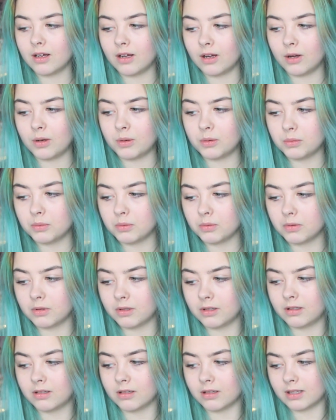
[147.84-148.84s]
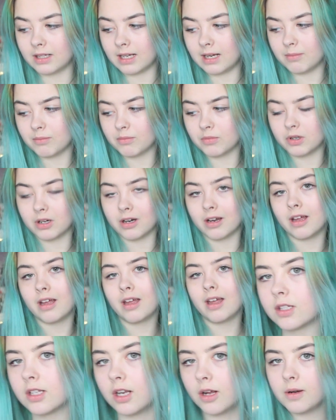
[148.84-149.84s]
a Holga camera.
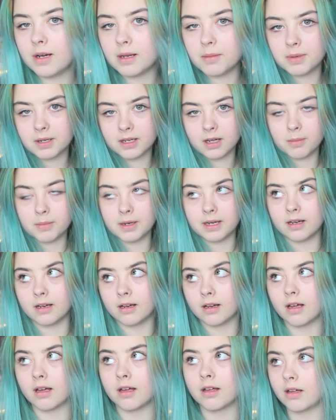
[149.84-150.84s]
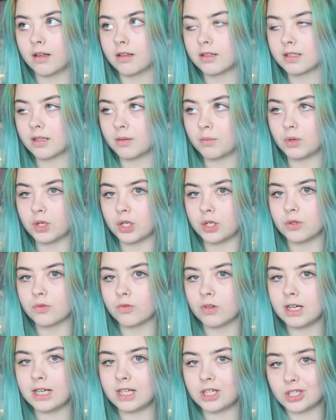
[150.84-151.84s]
Slowly becoming someone who's
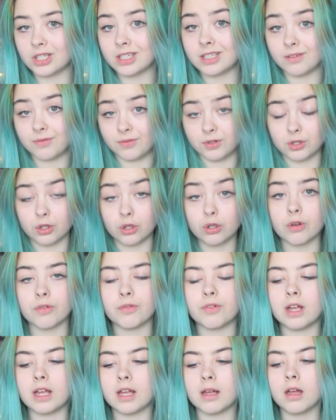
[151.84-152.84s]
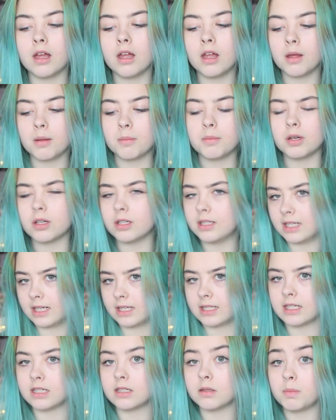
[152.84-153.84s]
really shit at photography, but
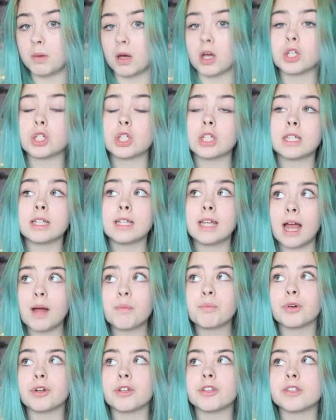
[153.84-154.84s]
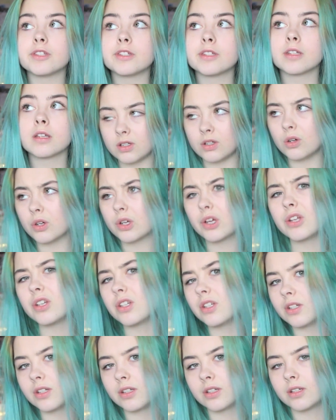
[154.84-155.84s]
addicted to purchasing cameras. Not
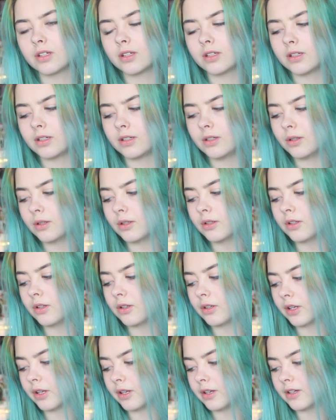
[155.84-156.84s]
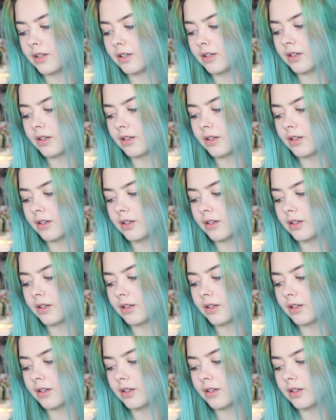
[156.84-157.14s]
good. Not, not good.